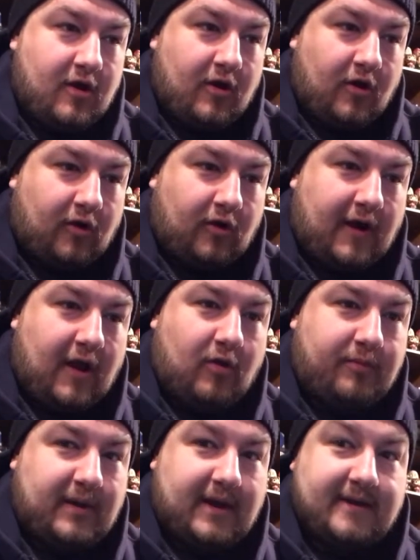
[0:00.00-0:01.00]
her
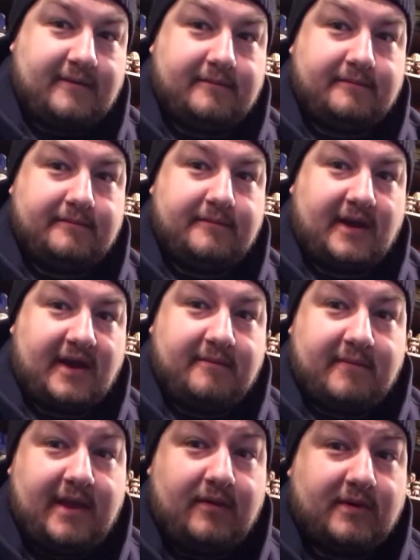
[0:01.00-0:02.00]
help on
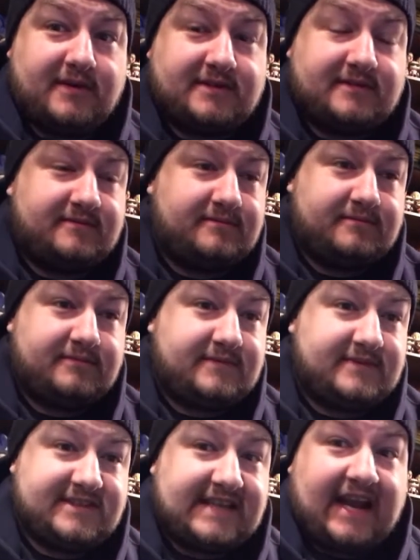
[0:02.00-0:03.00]
me was
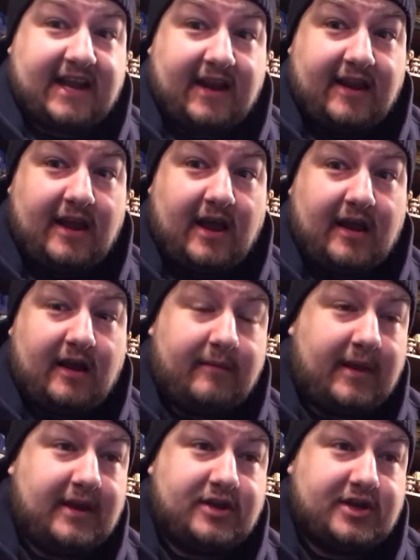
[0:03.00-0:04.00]
second to none. I
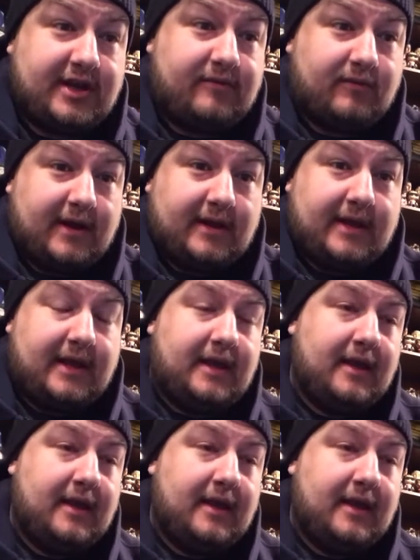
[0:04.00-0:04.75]
mean, she really